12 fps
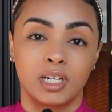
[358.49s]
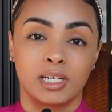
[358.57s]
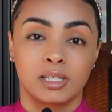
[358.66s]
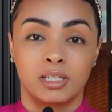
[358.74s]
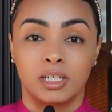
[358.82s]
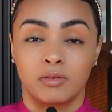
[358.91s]
as
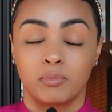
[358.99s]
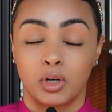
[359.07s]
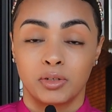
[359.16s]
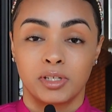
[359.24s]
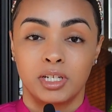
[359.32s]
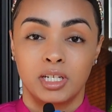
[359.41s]
a
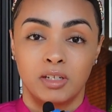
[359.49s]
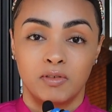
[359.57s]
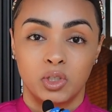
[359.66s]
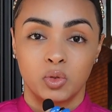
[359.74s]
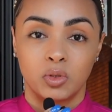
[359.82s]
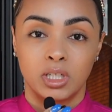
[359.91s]
person
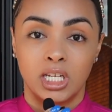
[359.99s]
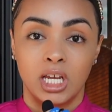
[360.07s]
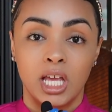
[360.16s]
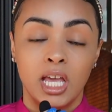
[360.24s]
individually